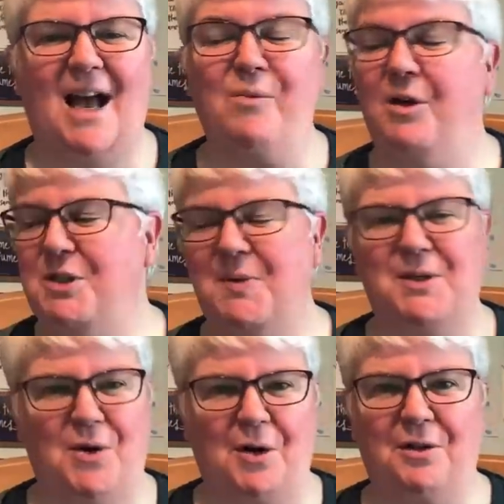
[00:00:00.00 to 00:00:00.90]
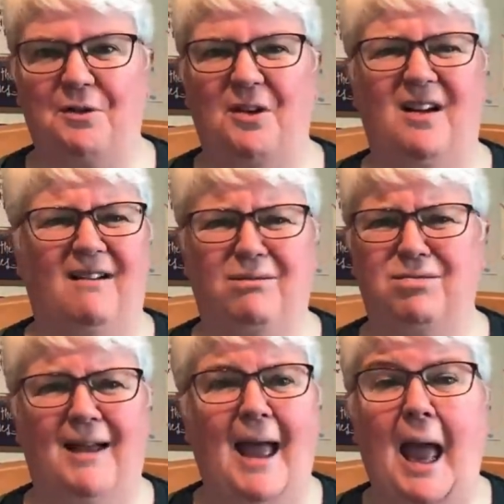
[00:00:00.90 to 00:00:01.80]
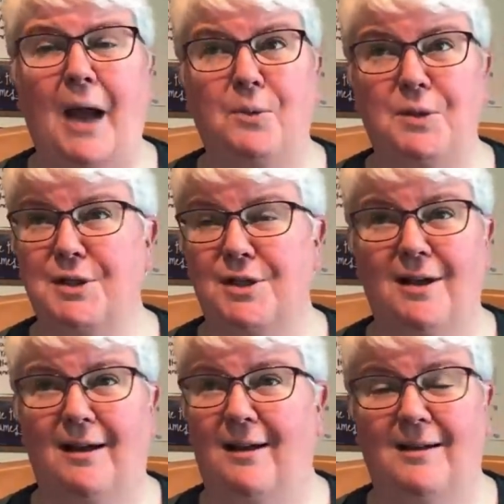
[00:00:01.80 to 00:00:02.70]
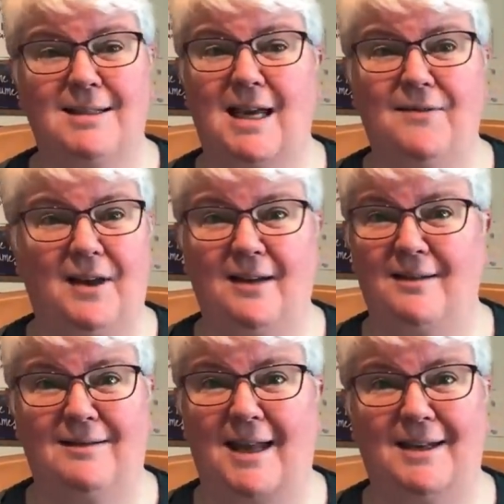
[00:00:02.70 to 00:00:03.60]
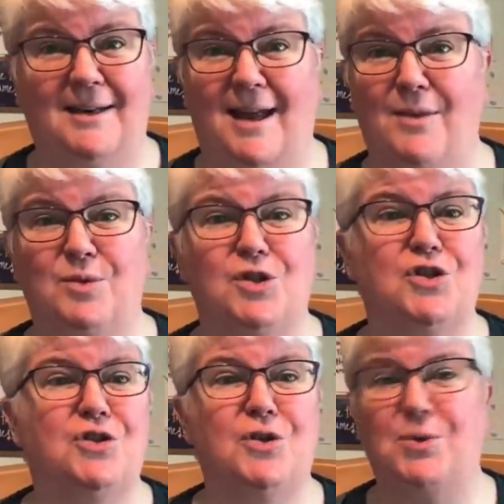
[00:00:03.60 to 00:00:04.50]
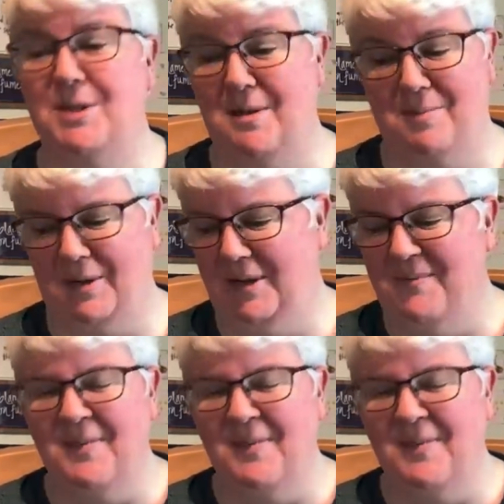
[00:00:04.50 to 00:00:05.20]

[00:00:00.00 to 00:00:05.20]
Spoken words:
And once we talked through it, it was TV knitting. It was so simple.